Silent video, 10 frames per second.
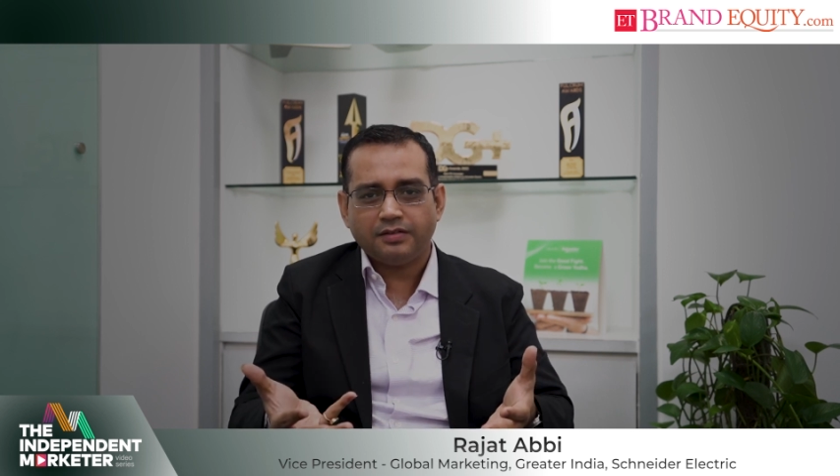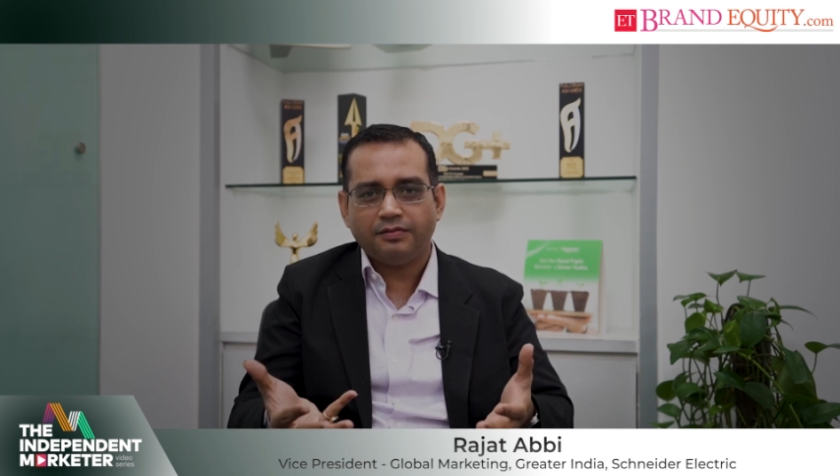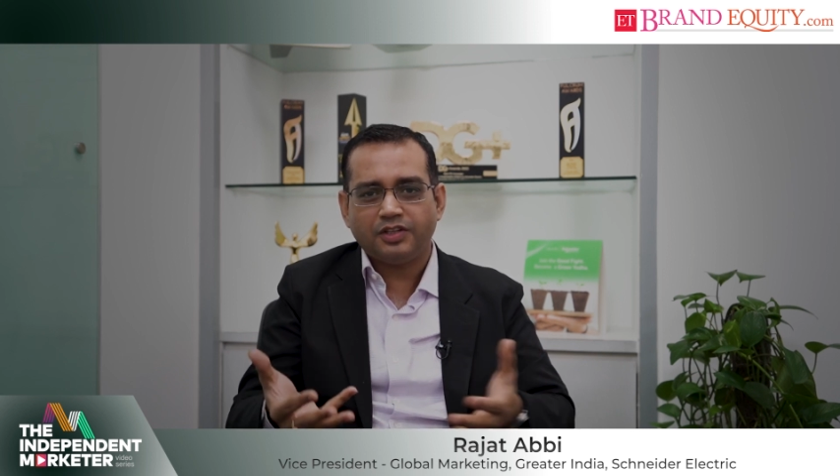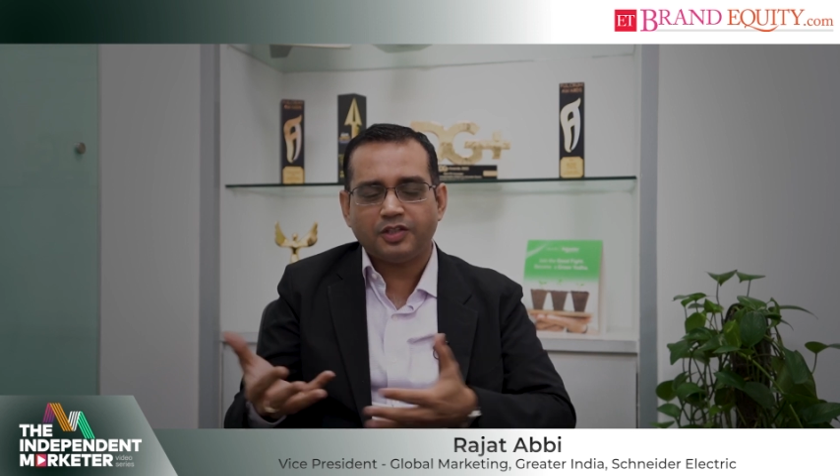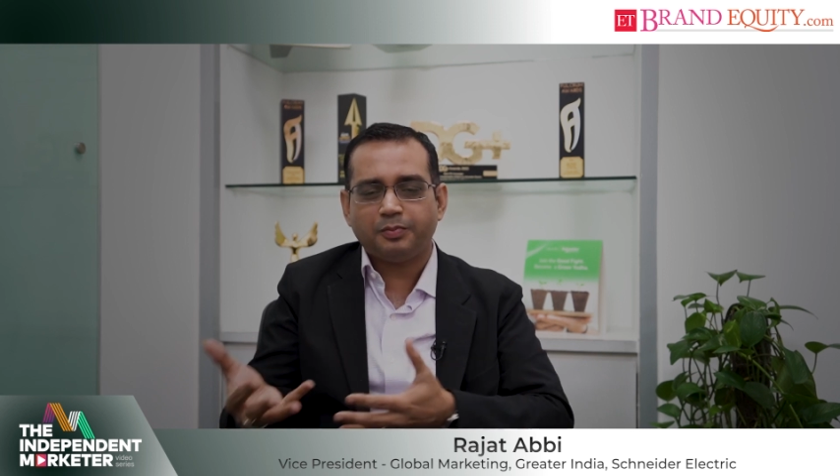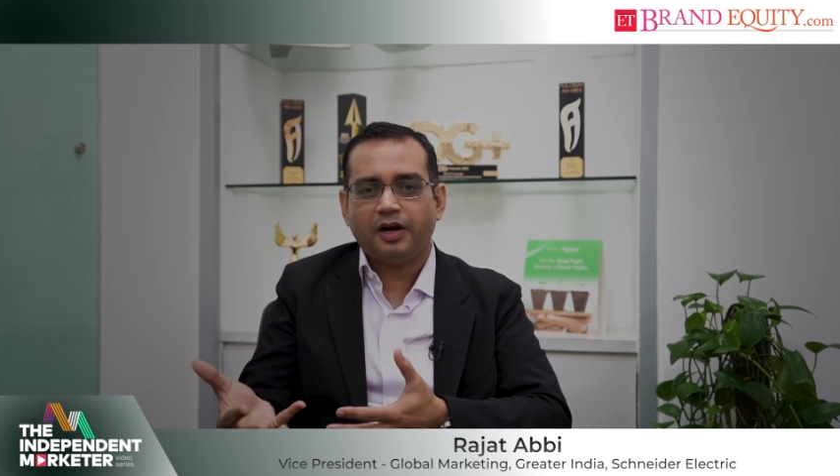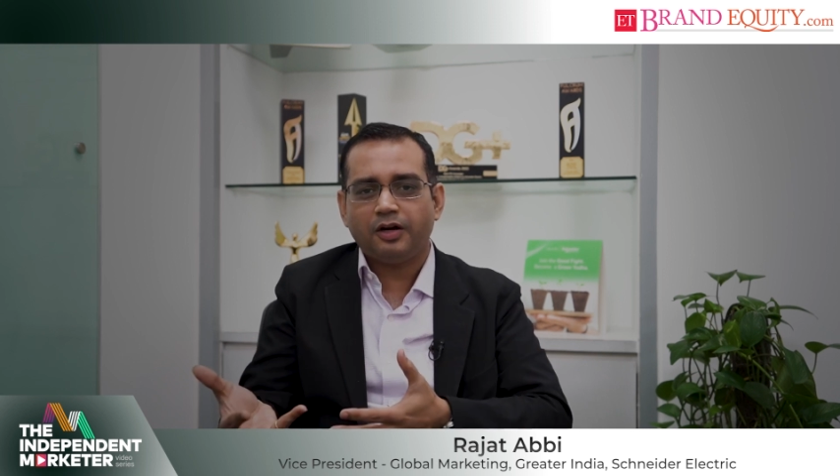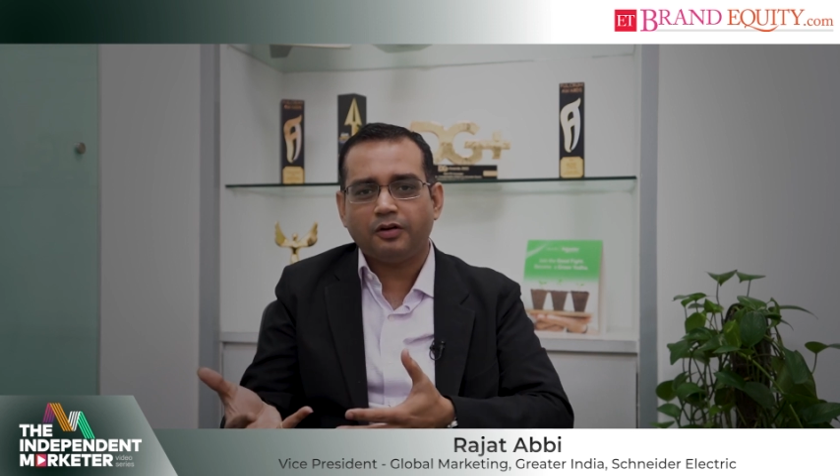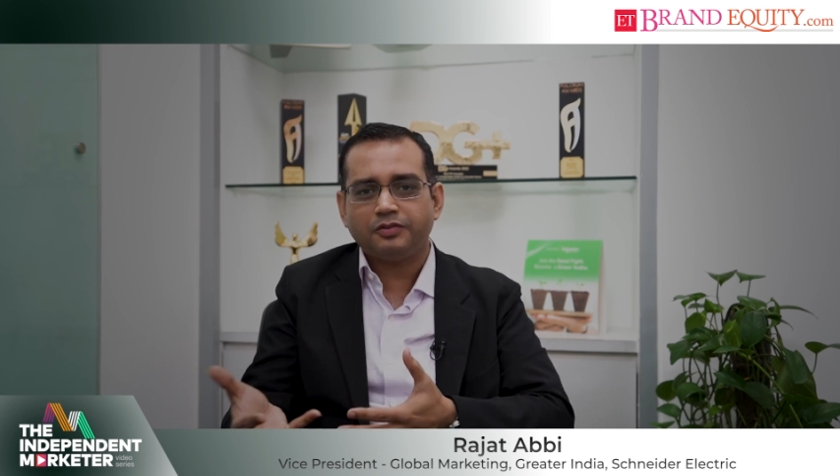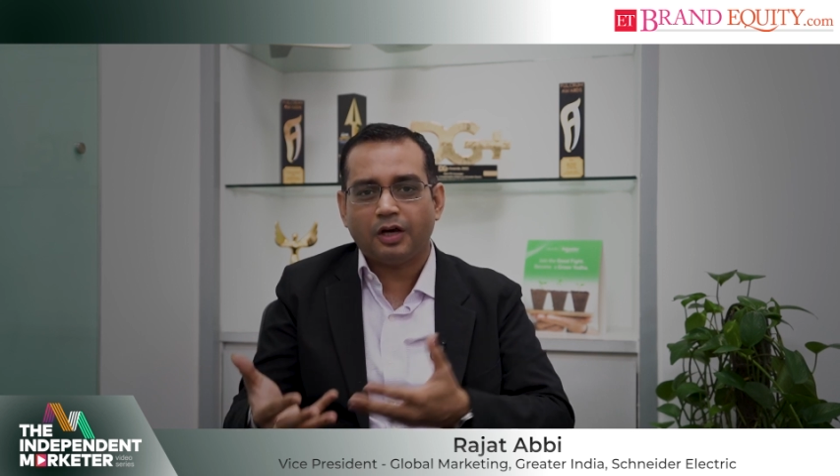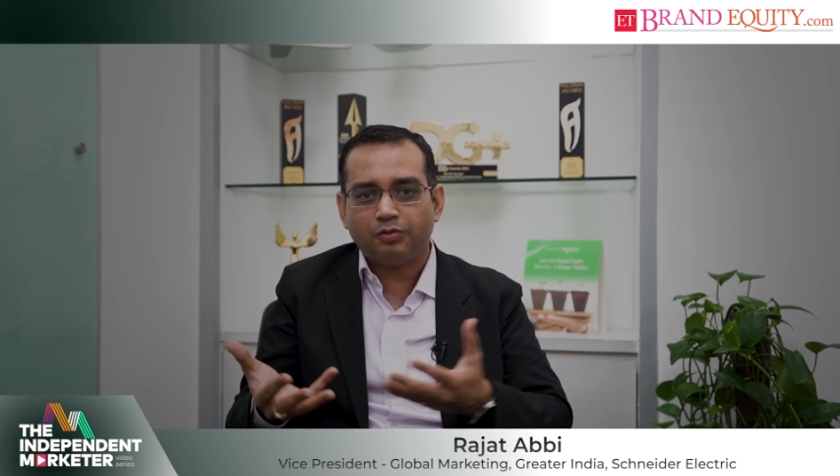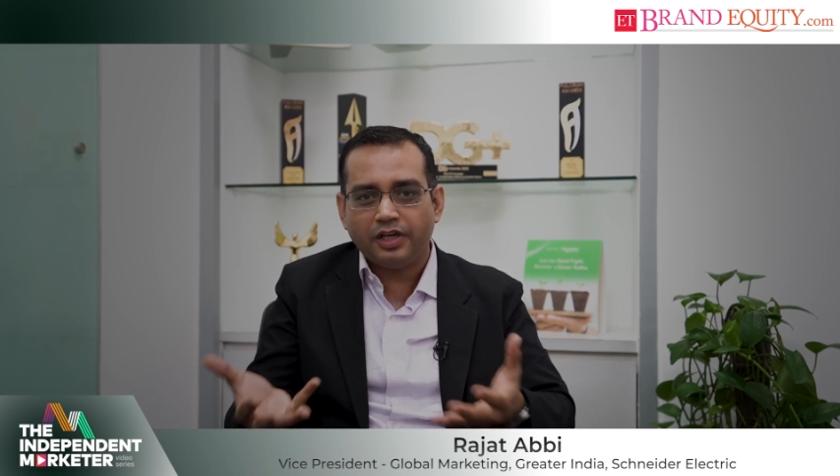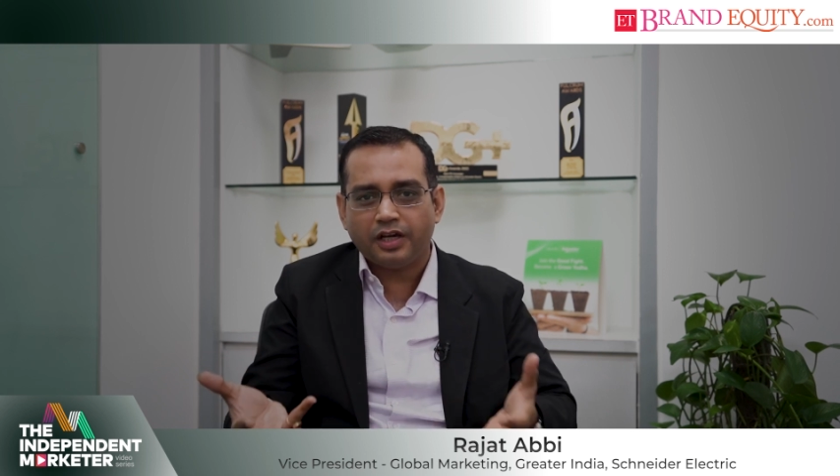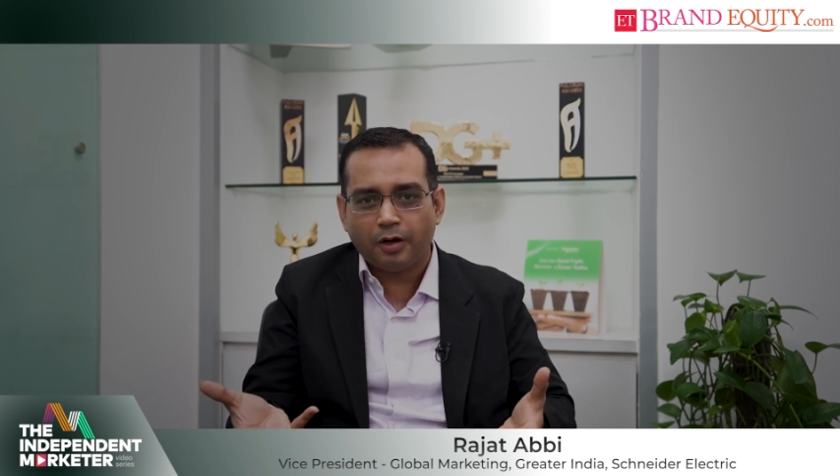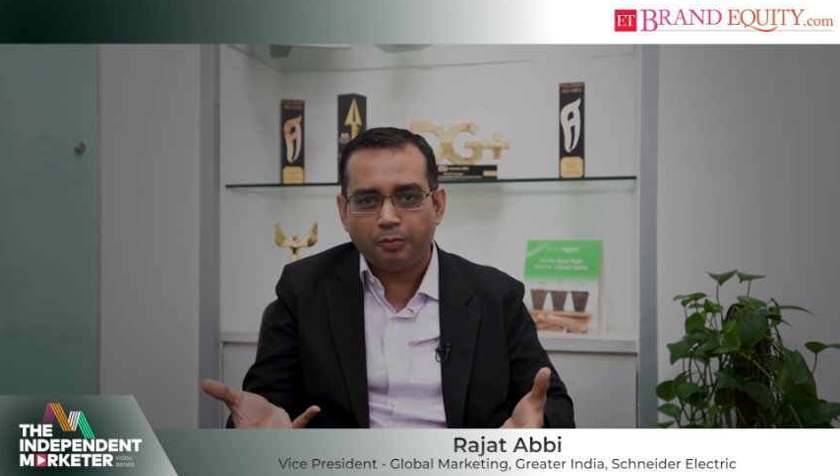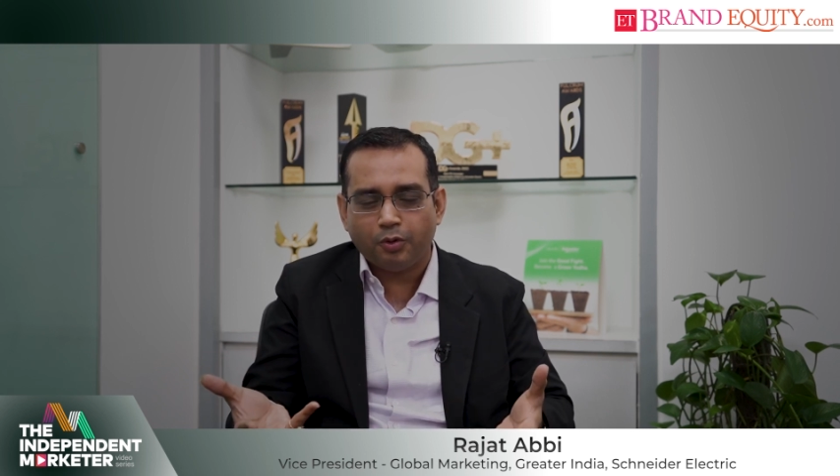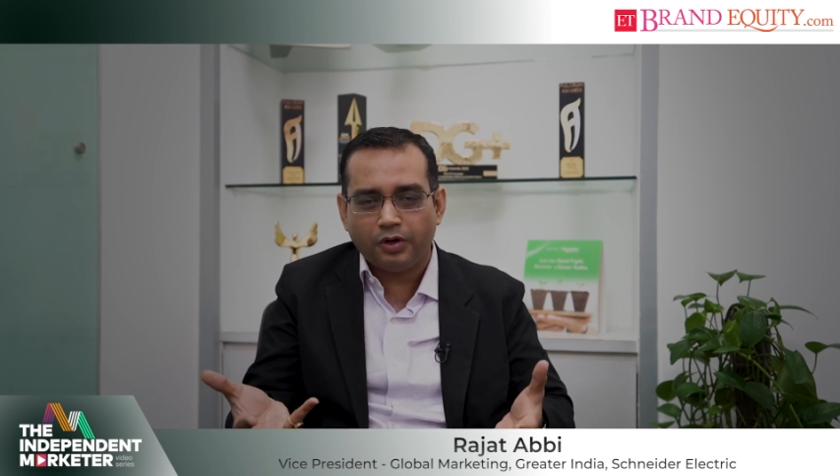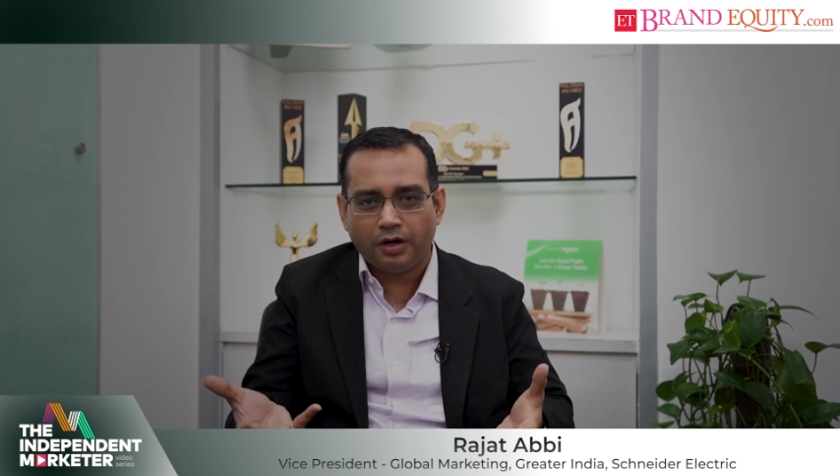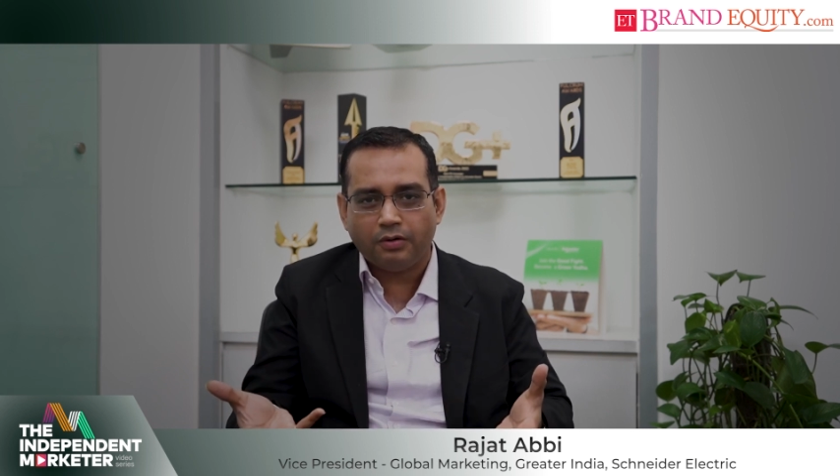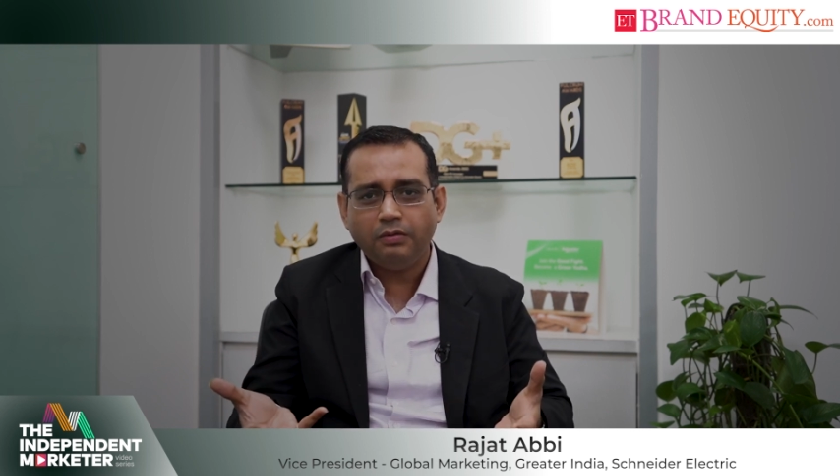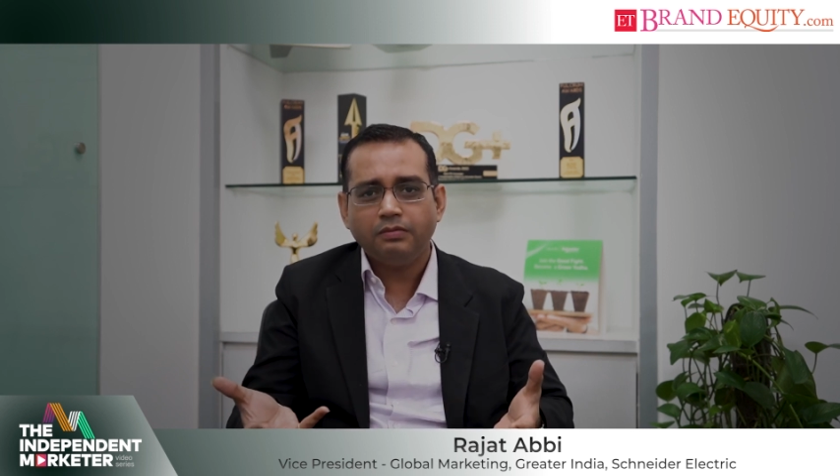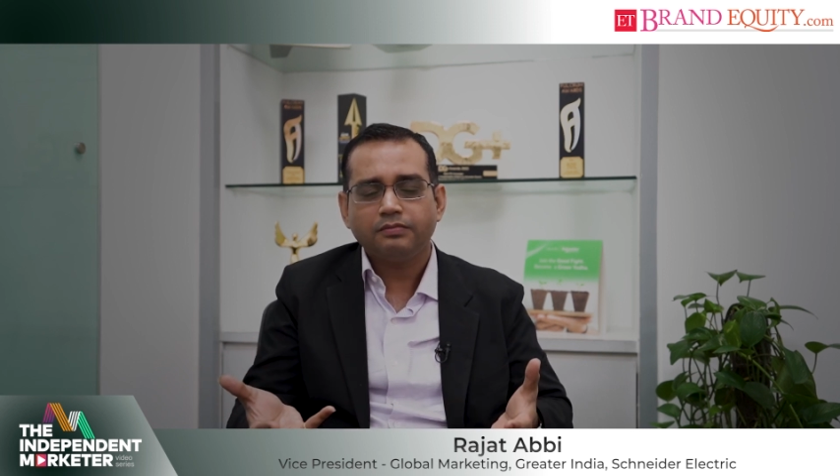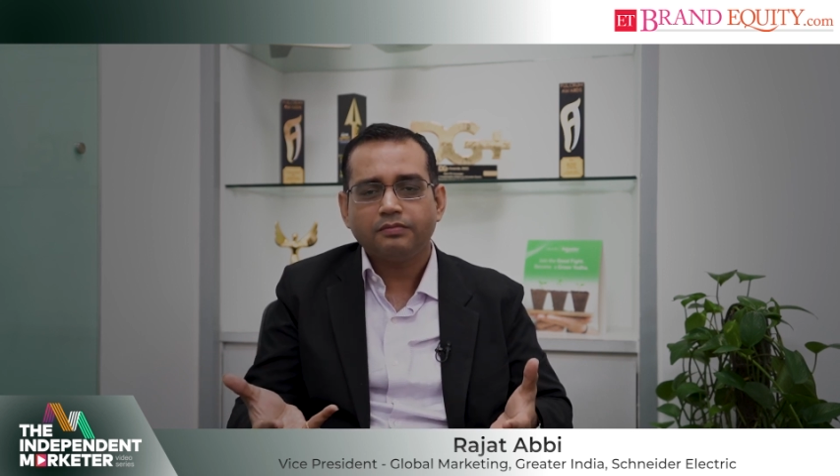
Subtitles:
which is part of Saudi Aramco now,